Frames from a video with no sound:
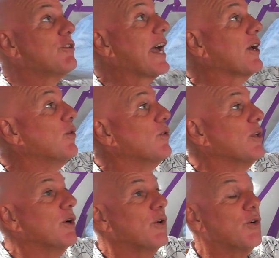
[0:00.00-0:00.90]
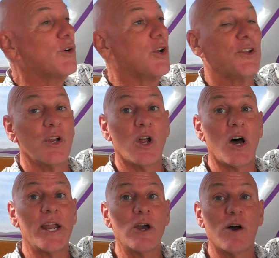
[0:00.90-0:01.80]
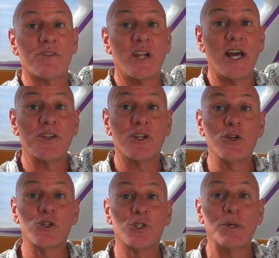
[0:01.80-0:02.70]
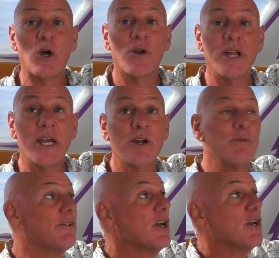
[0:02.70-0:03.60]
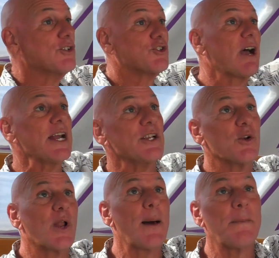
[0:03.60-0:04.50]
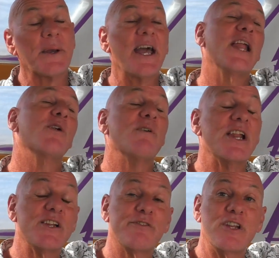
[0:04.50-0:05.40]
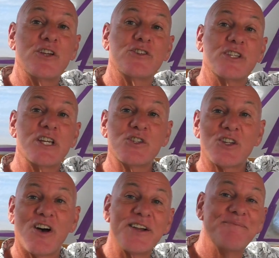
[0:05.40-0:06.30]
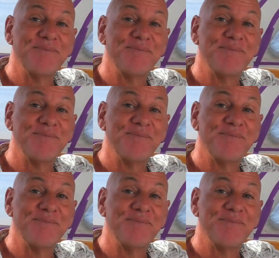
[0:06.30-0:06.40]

taken all the hood, the lining off, the leather that used to be on here. We've straightened it all up again and ready to finish the inside.